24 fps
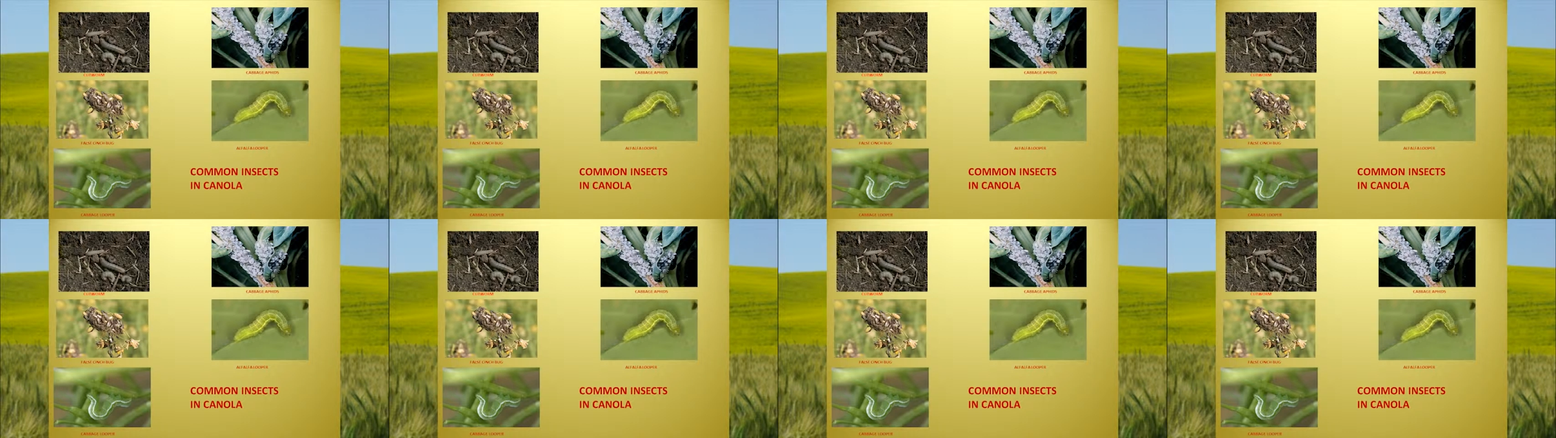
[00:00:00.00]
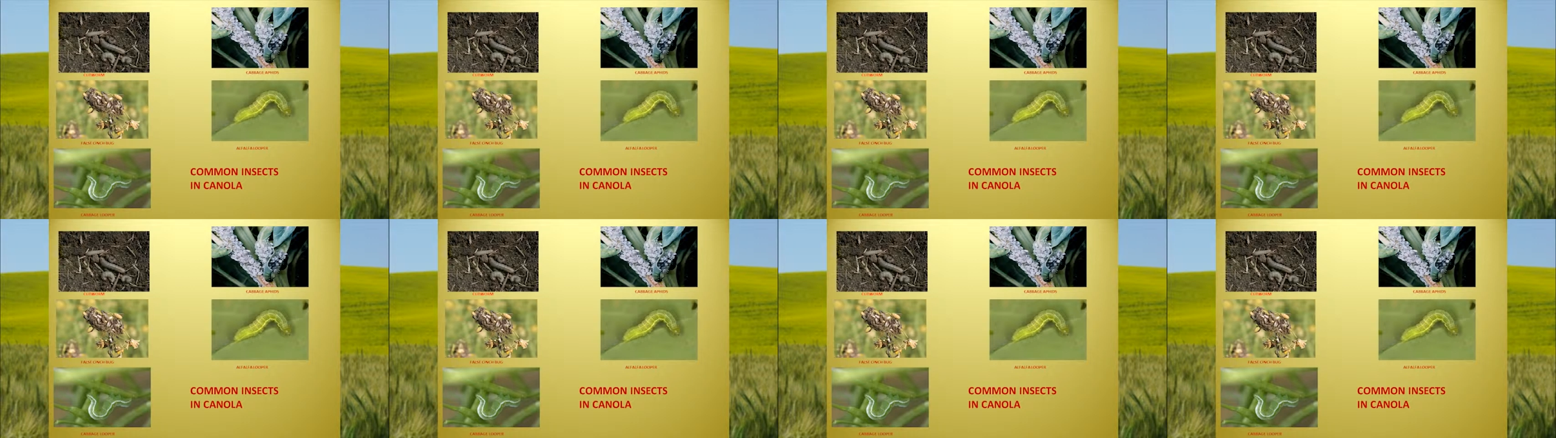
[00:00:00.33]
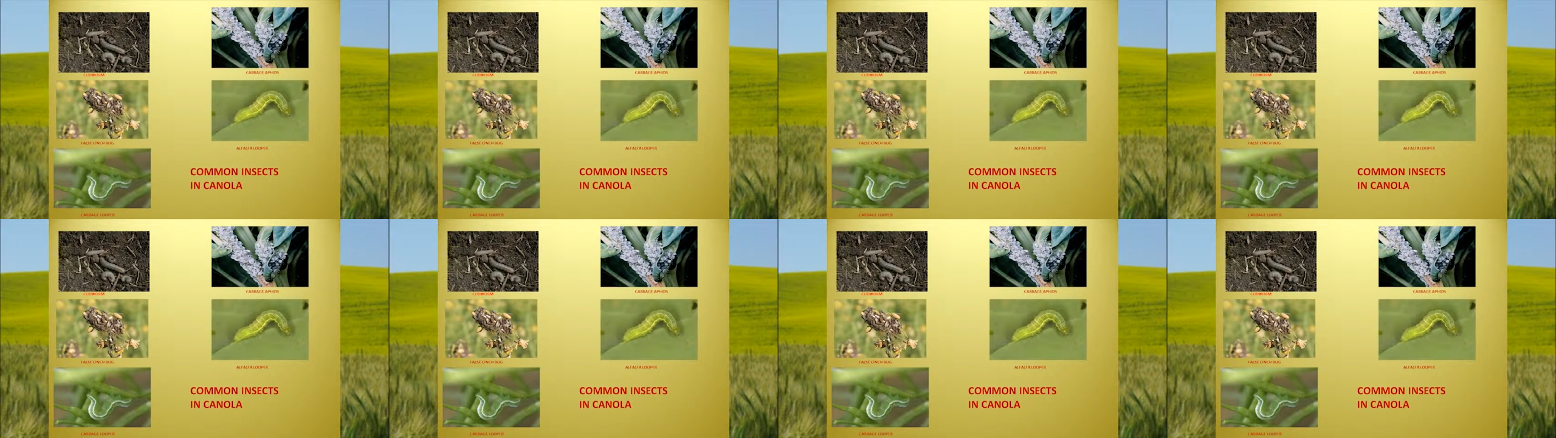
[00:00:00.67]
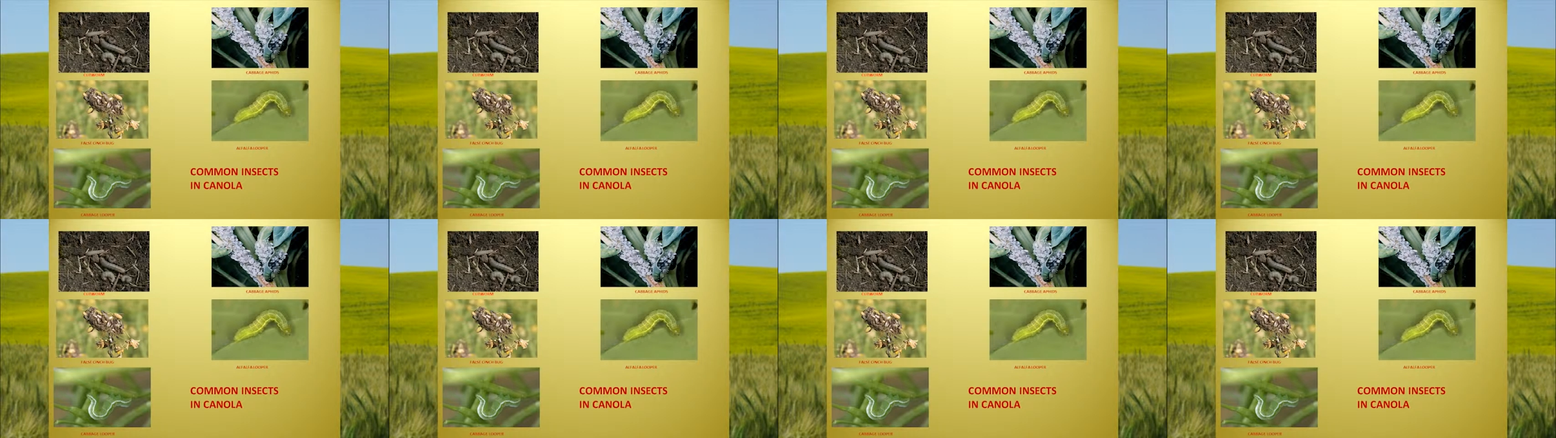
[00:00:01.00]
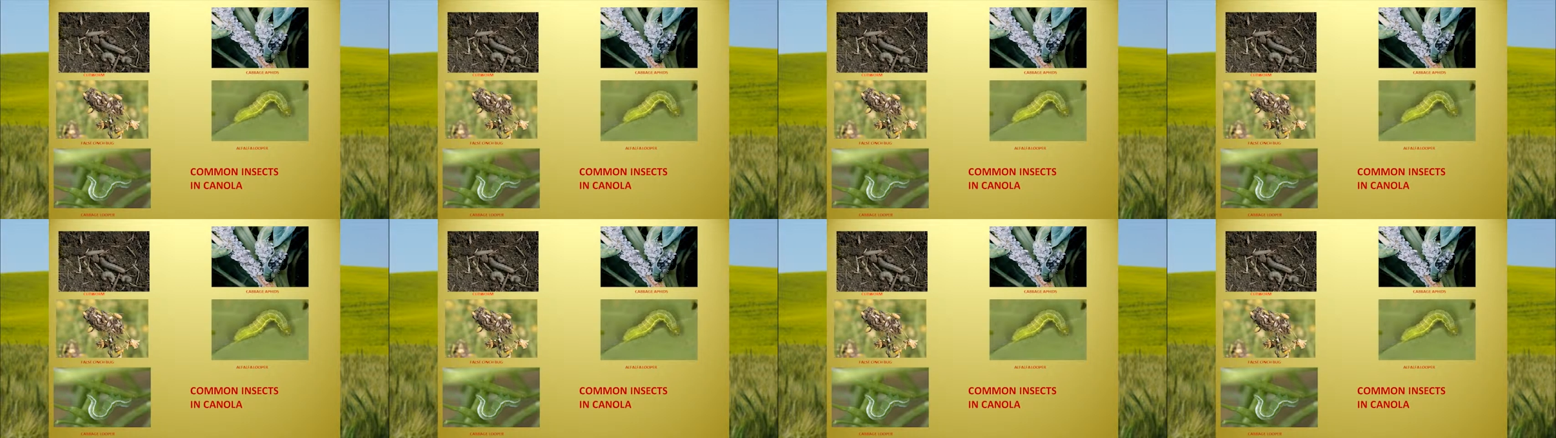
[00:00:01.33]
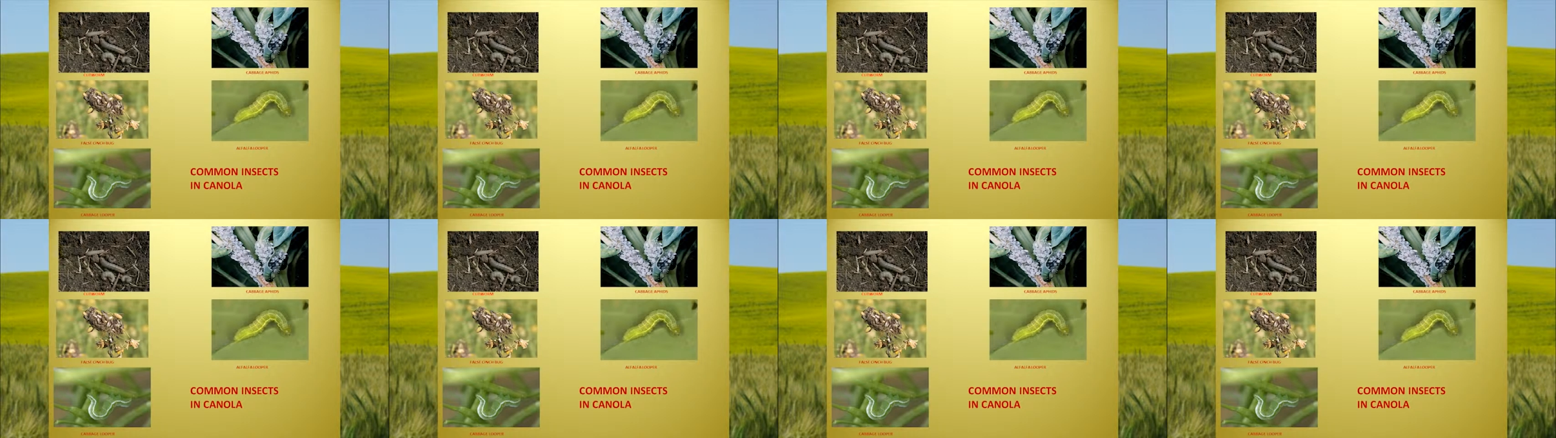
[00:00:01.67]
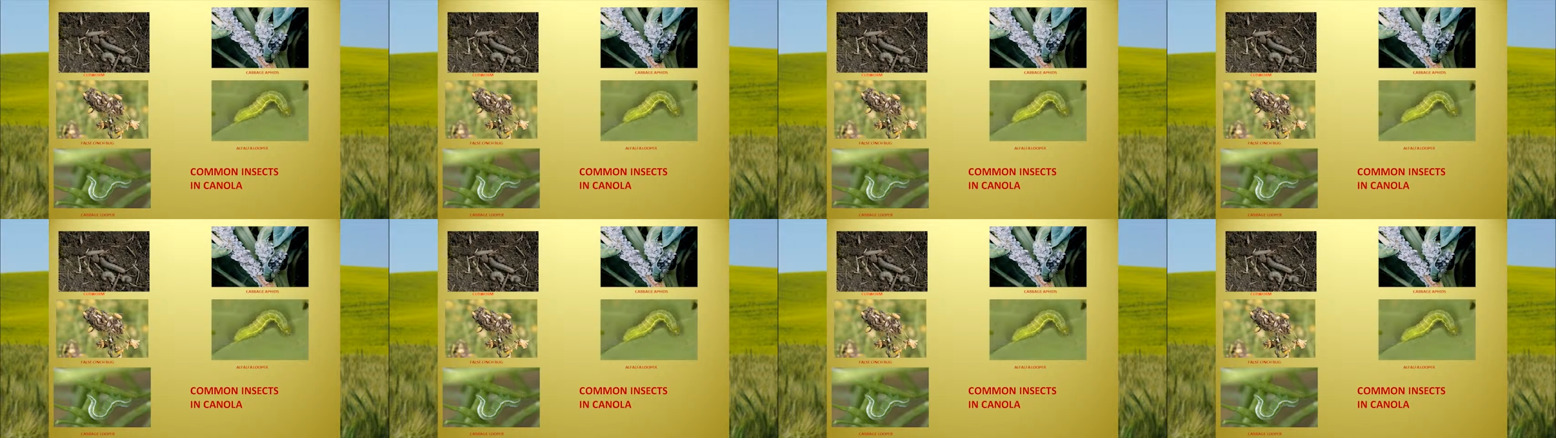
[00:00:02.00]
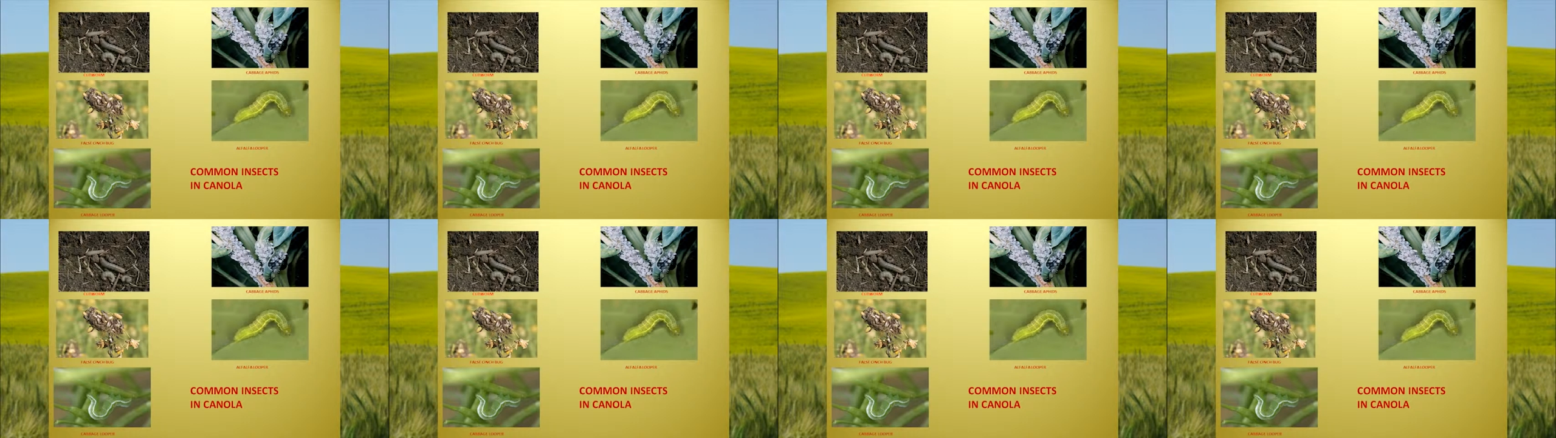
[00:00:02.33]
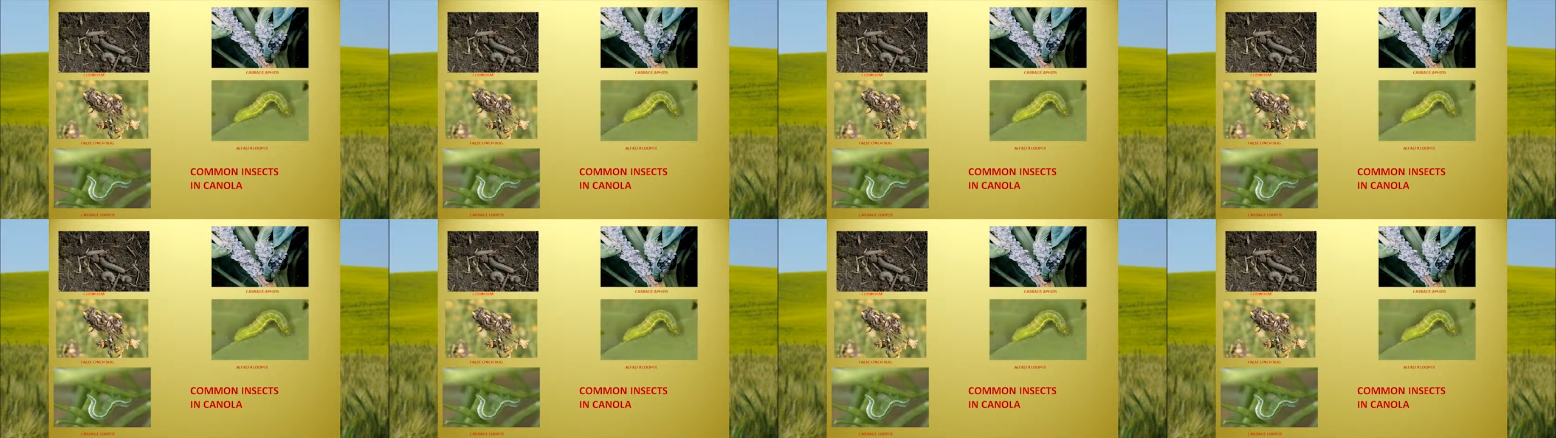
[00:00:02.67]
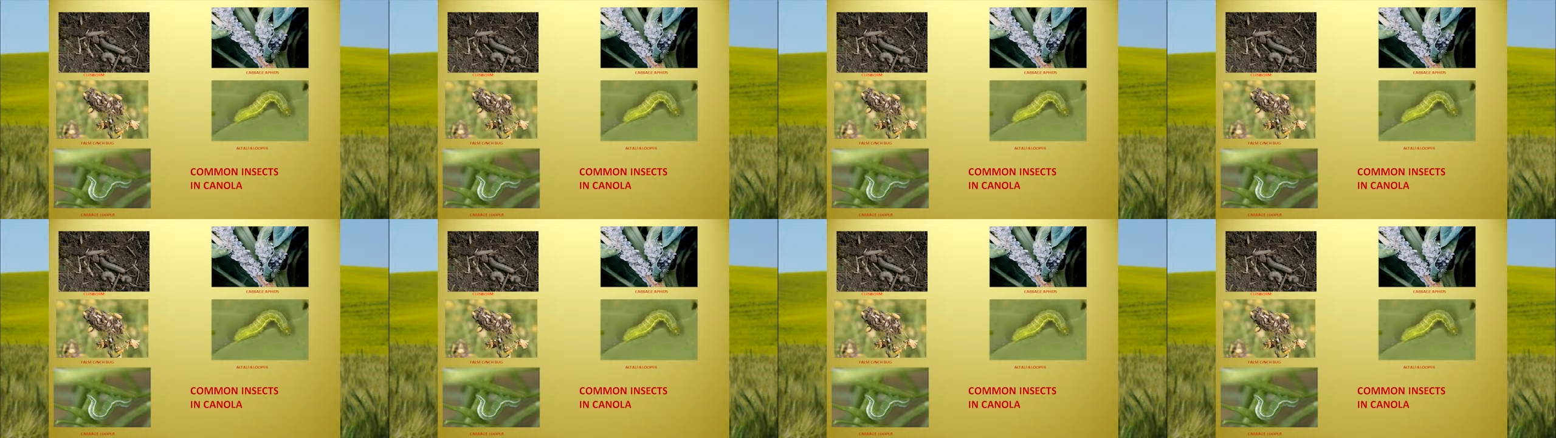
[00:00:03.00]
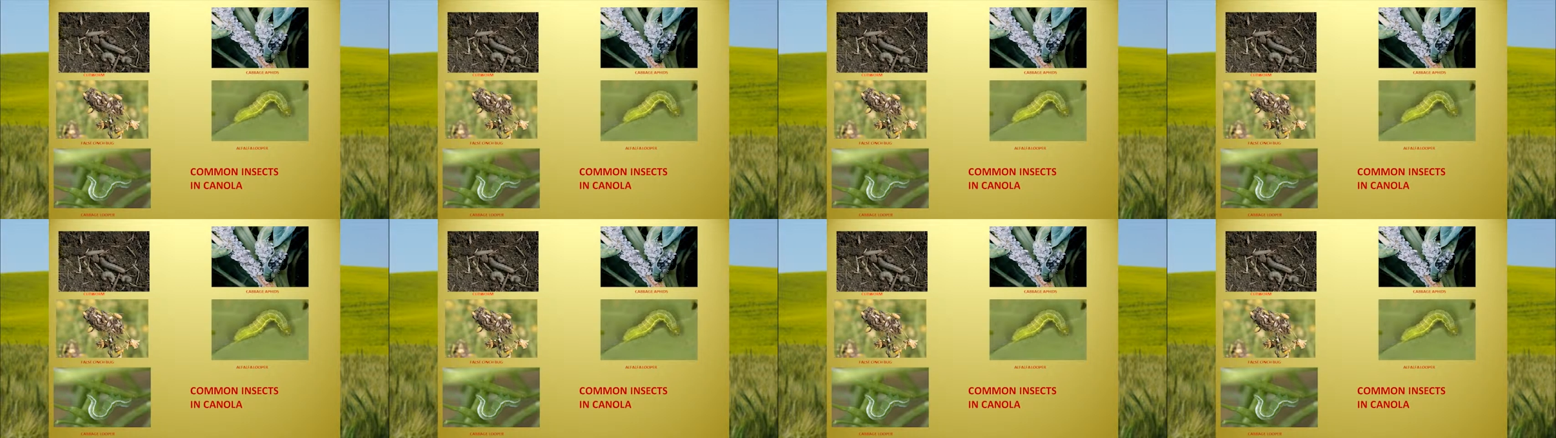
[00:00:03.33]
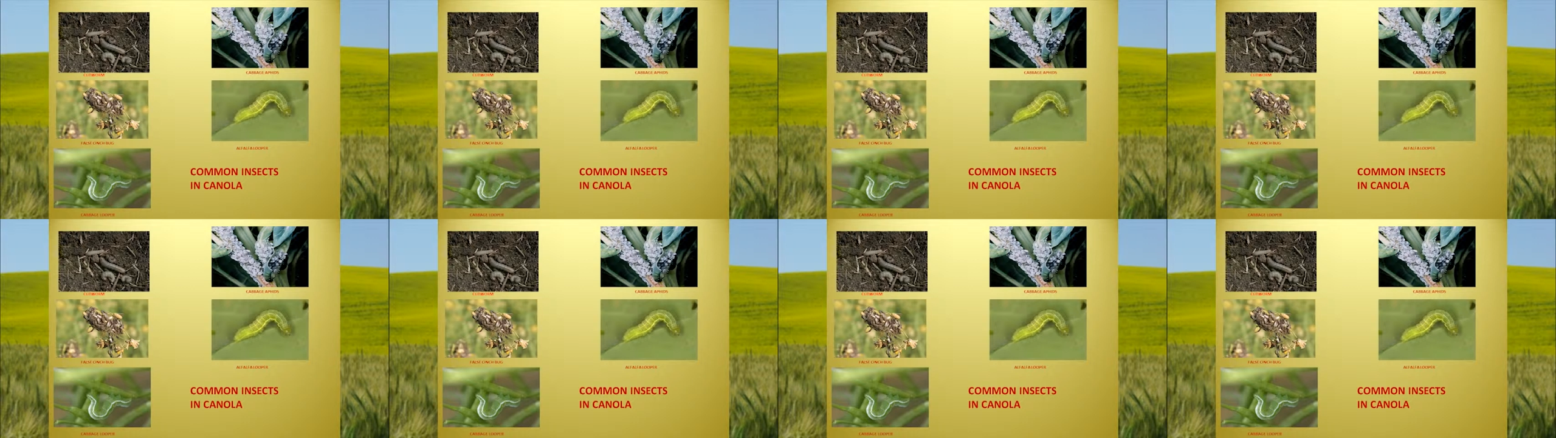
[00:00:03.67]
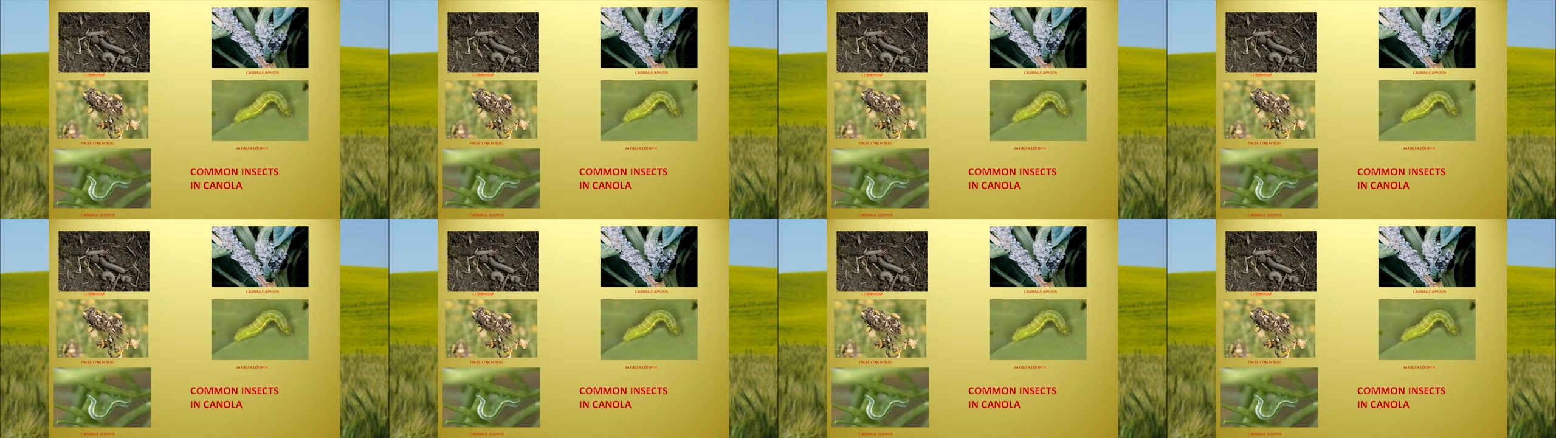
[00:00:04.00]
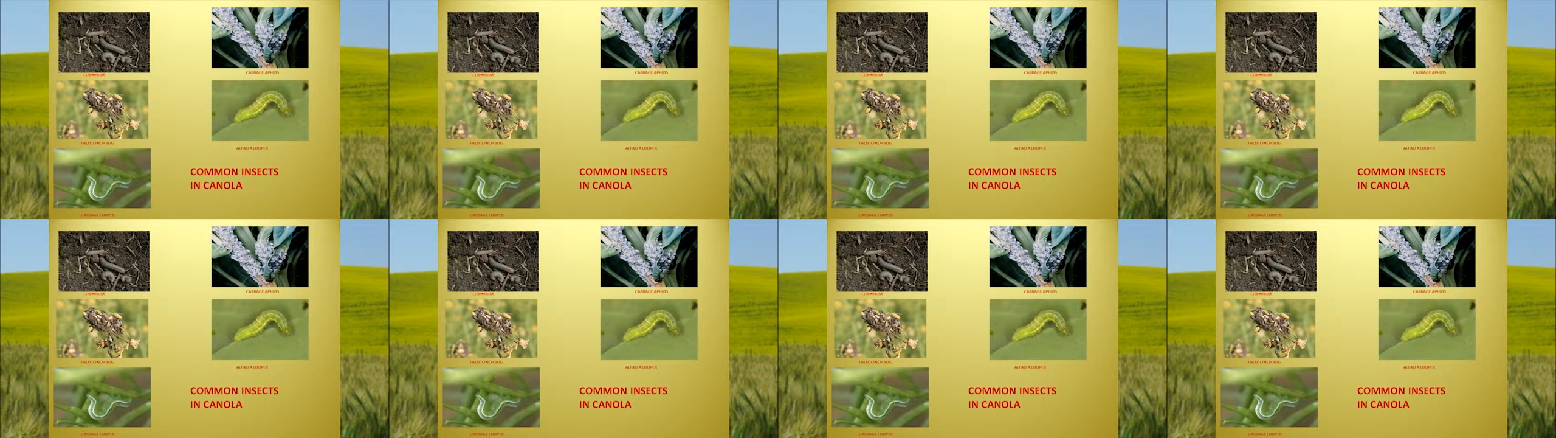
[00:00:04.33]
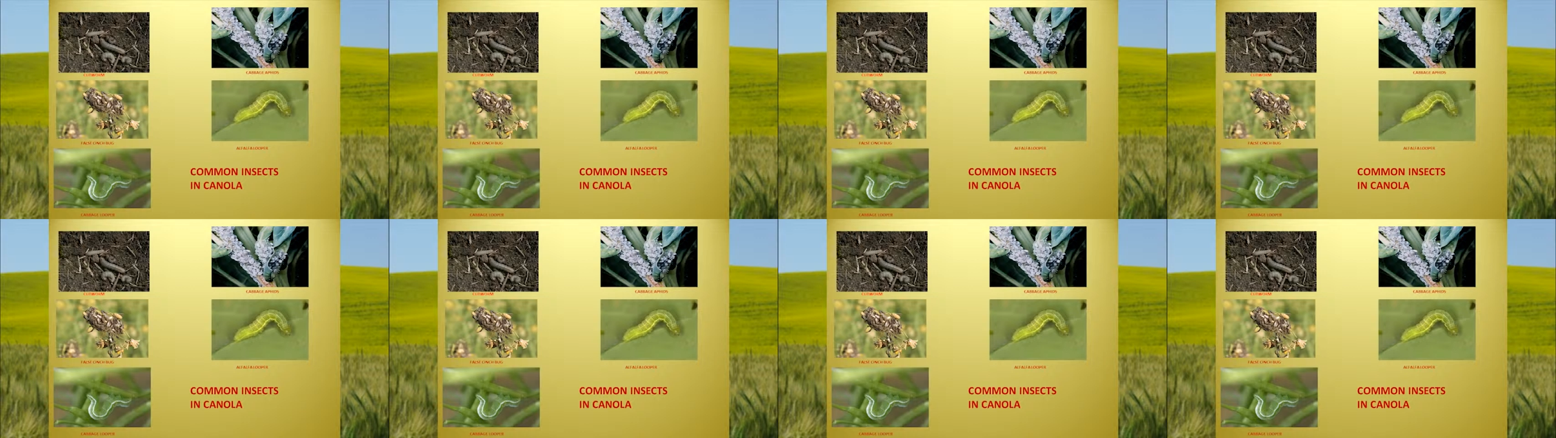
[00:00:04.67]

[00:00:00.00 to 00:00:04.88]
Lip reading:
(no speaker visible)